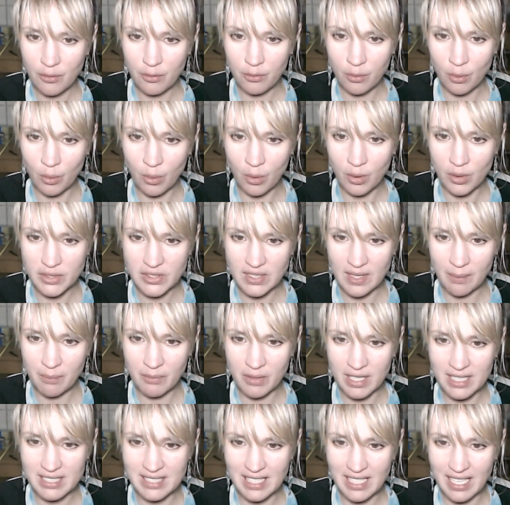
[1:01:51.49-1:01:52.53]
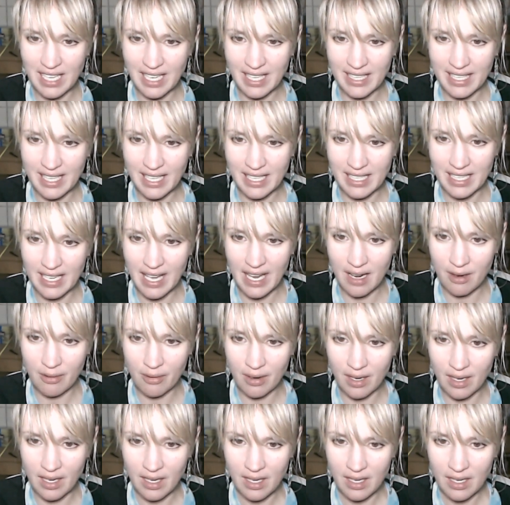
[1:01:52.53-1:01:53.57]
For some reason I get an
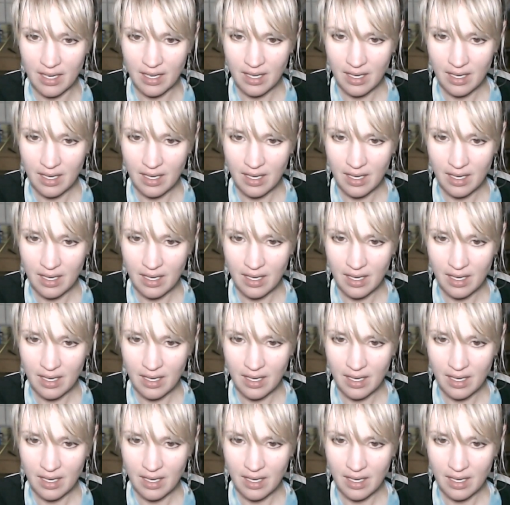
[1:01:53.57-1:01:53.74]
error